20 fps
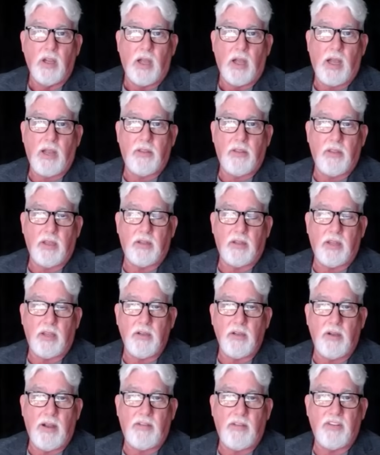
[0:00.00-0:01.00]
I think
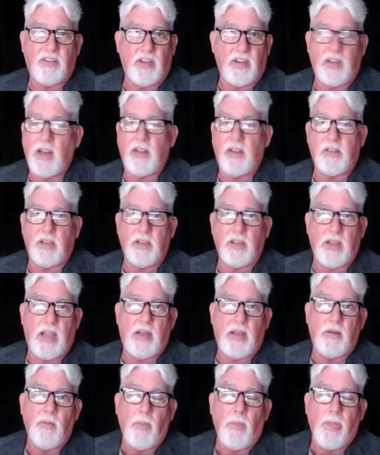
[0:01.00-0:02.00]
that you haven't seen anything
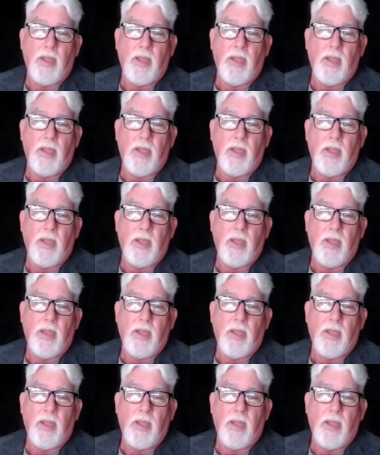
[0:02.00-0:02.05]
yet.